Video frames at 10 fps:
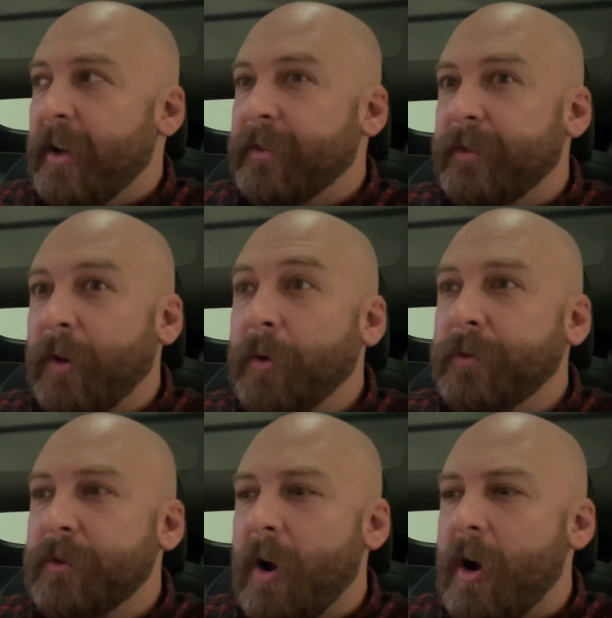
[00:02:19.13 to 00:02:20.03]
so
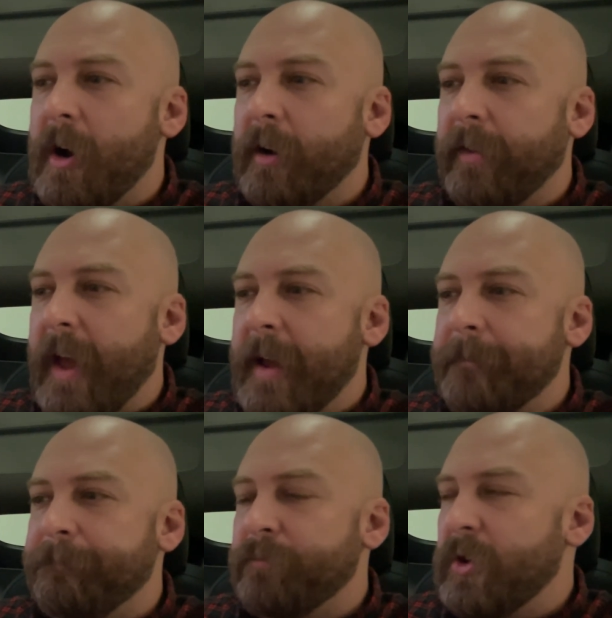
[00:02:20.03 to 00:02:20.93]
strong that
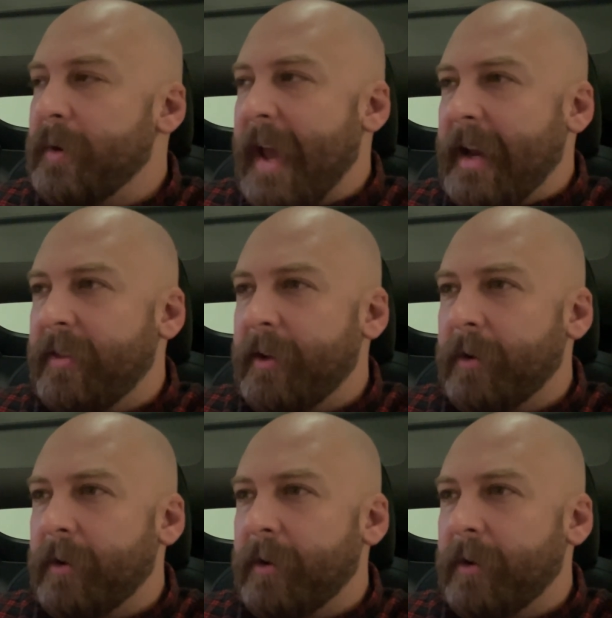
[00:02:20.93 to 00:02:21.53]
doing anything